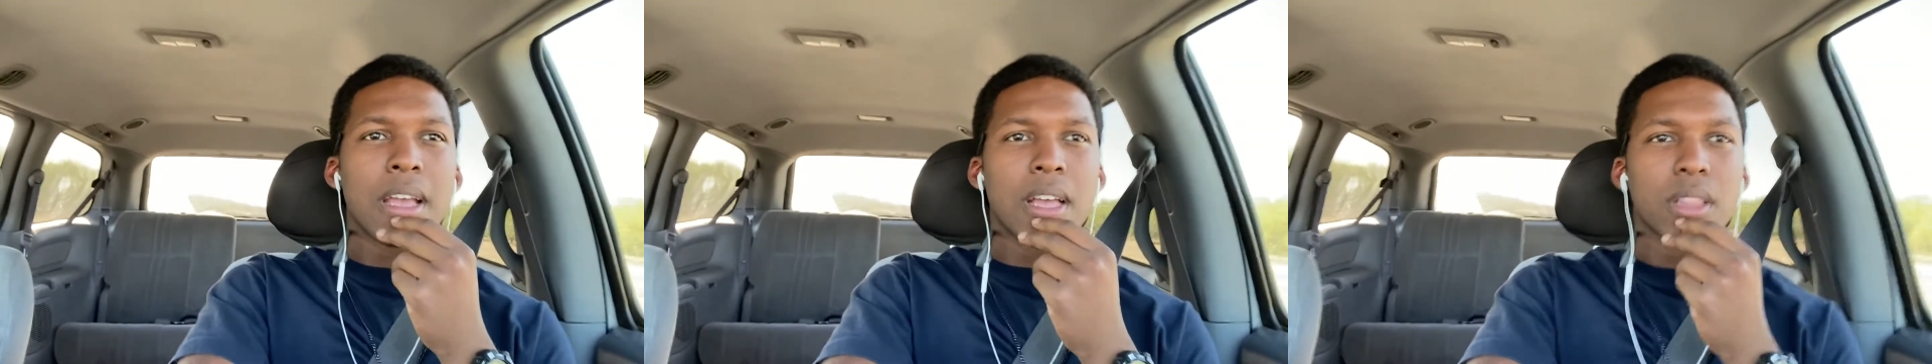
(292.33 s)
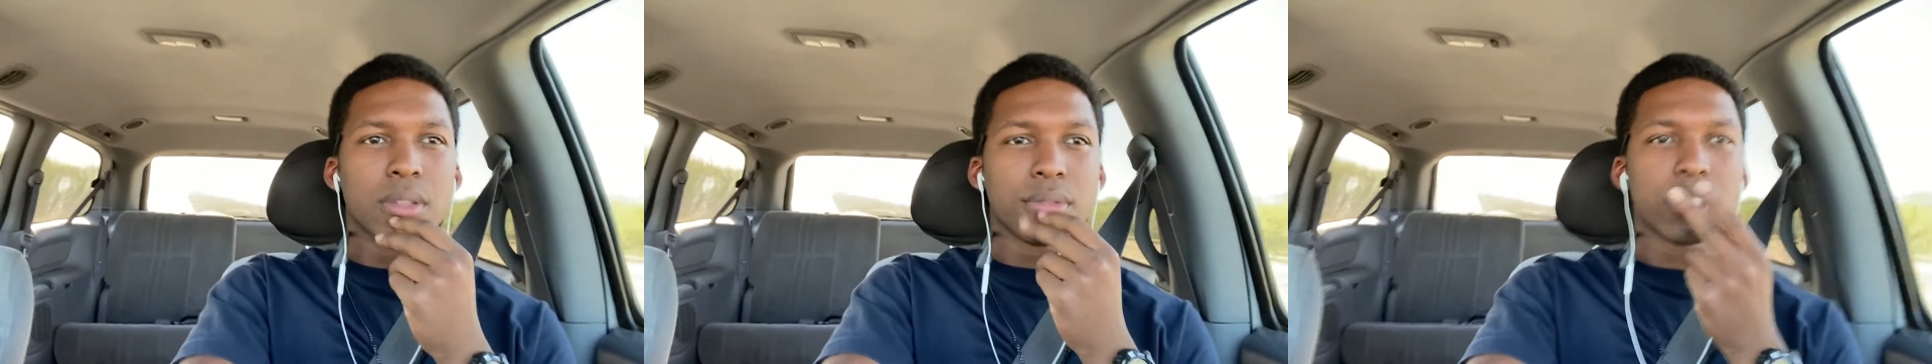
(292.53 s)

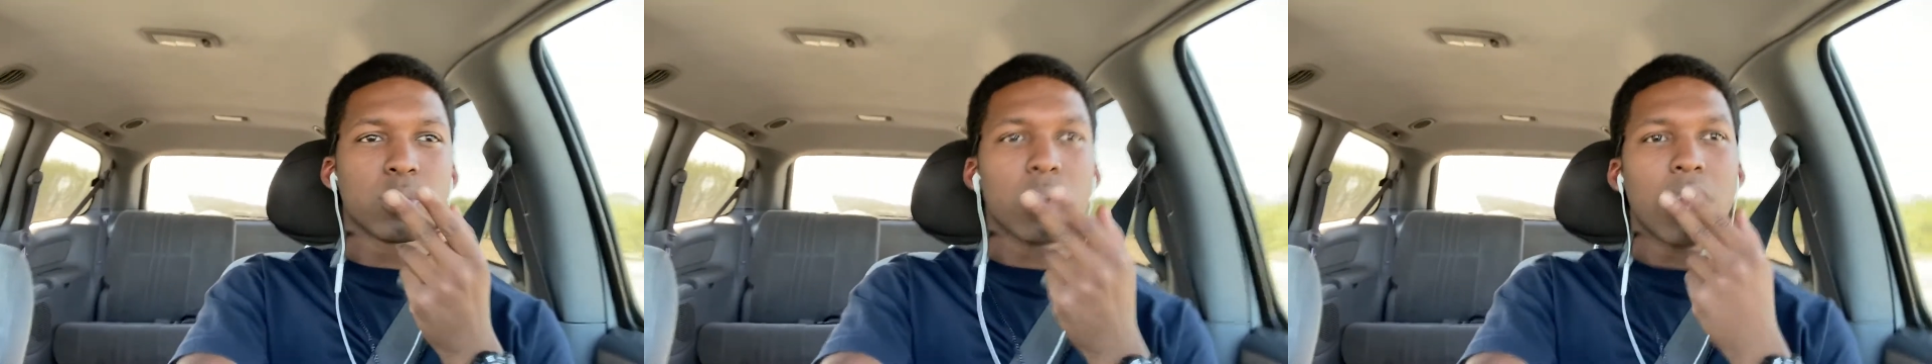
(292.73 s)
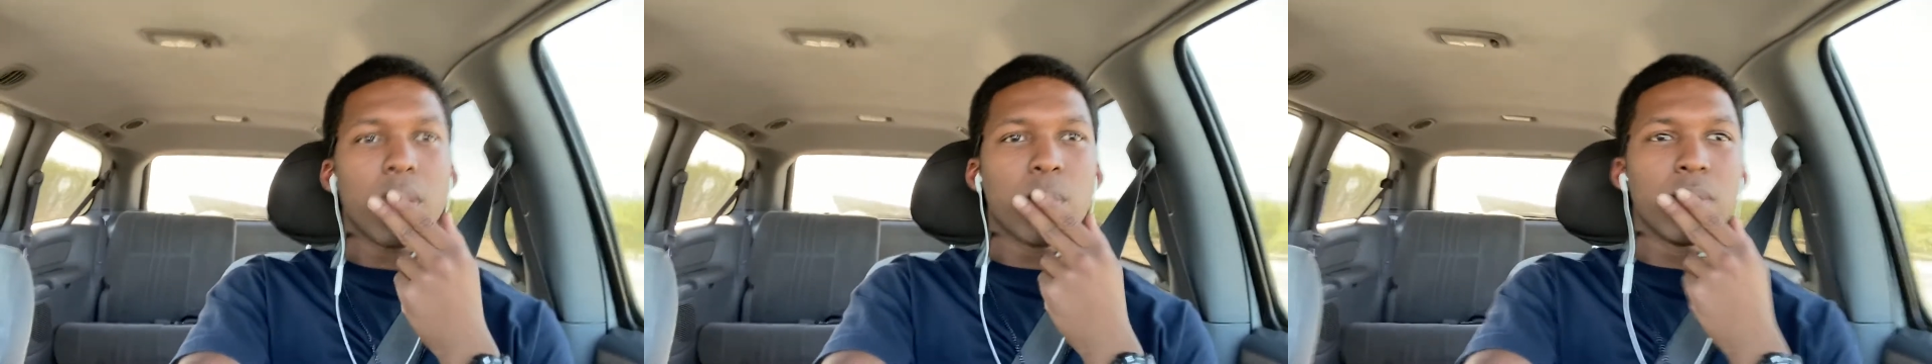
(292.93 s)
The reason
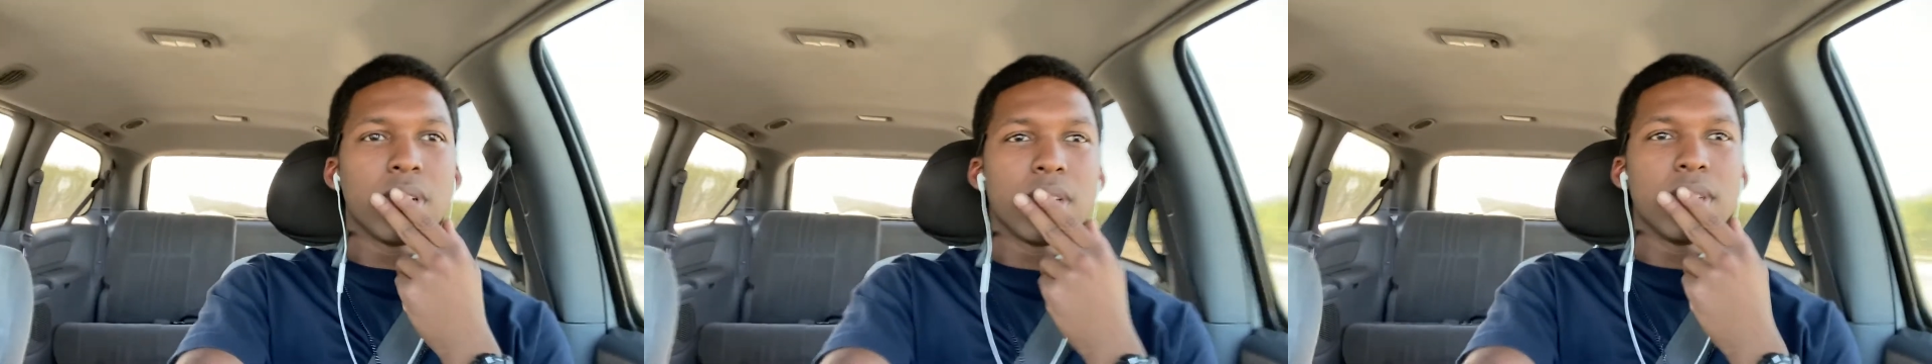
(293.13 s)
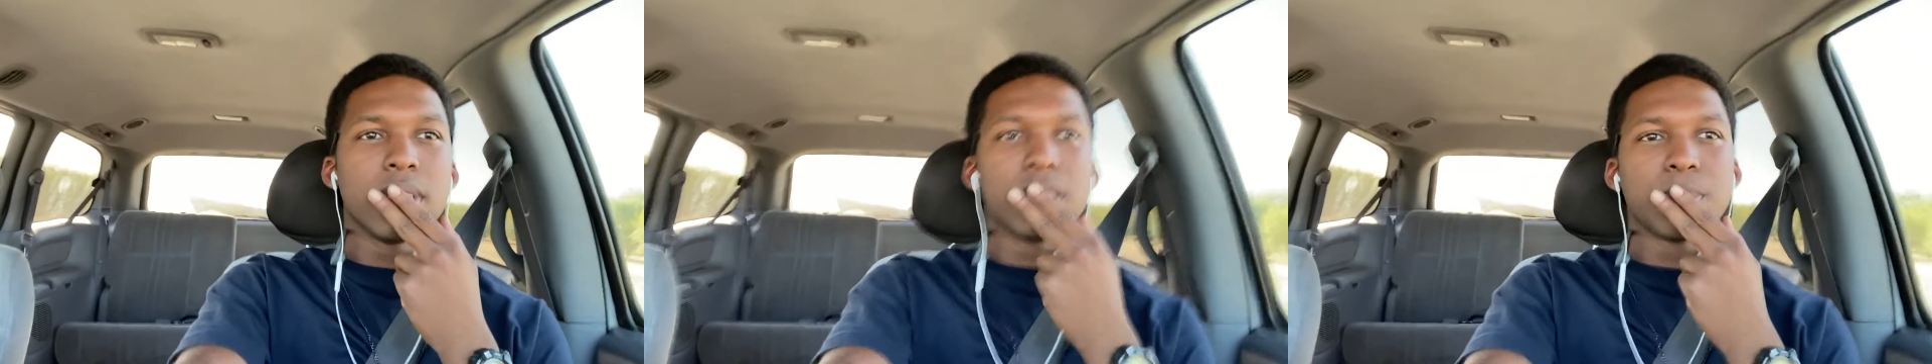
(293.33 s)
why I
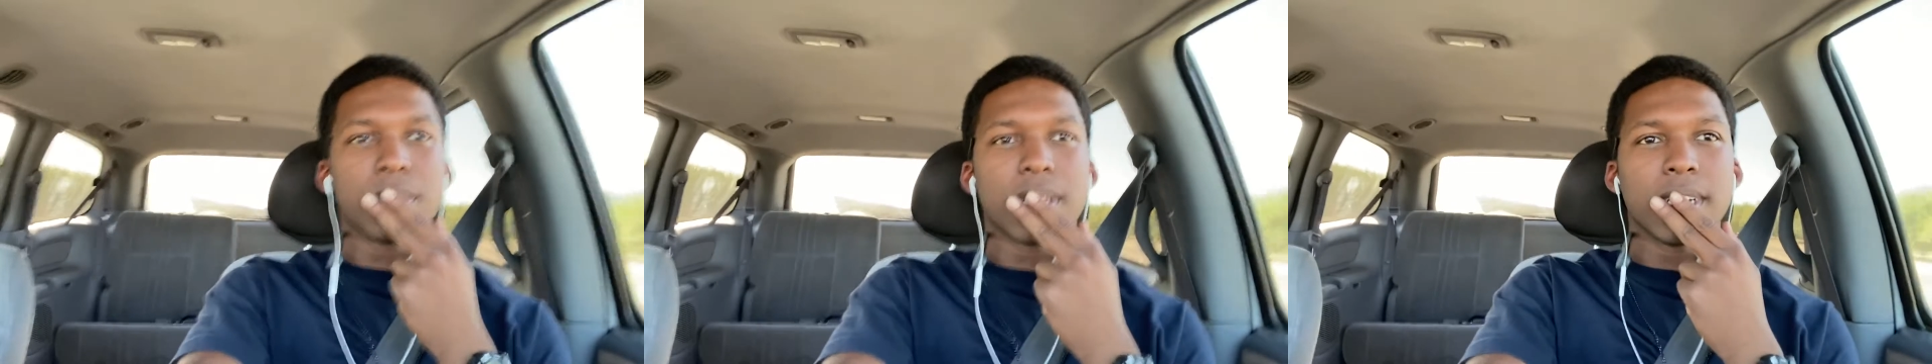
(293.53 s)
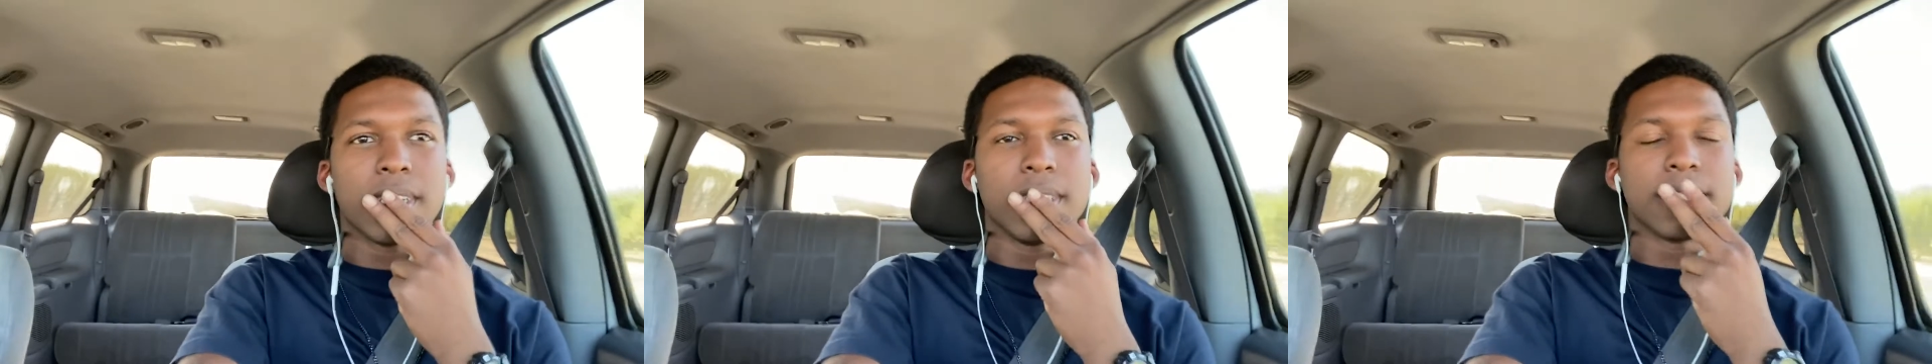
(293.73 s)
wouldn't is
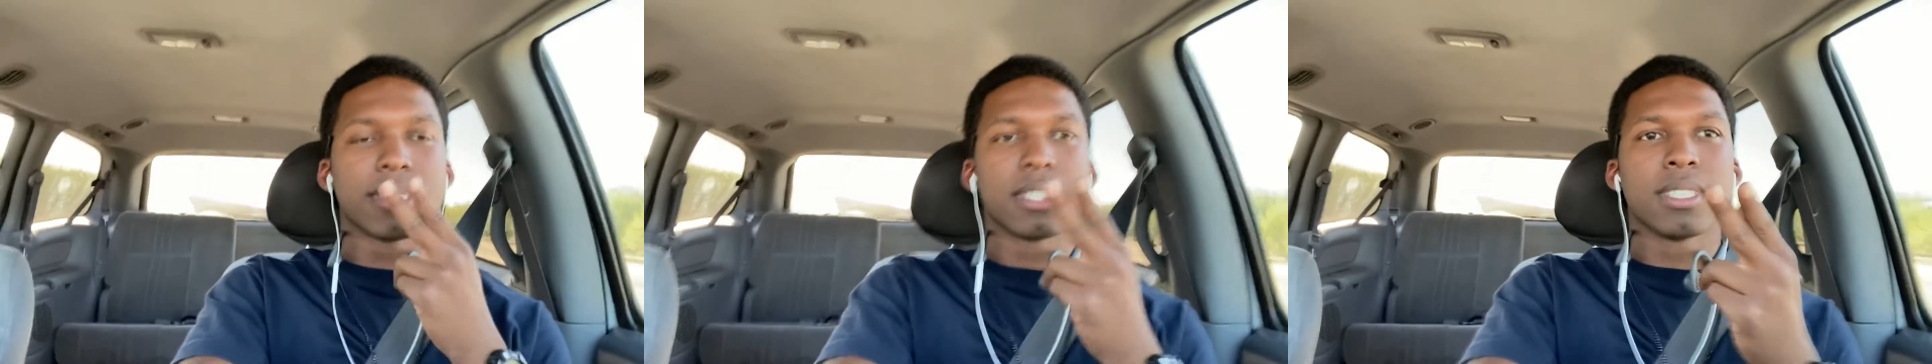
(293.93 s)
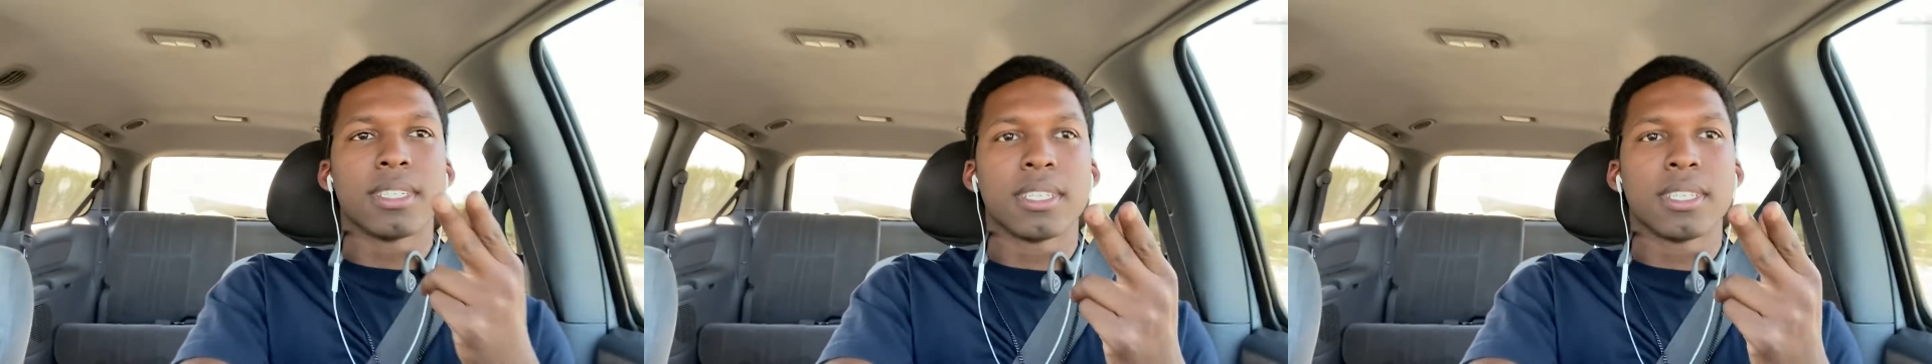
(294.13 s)
because I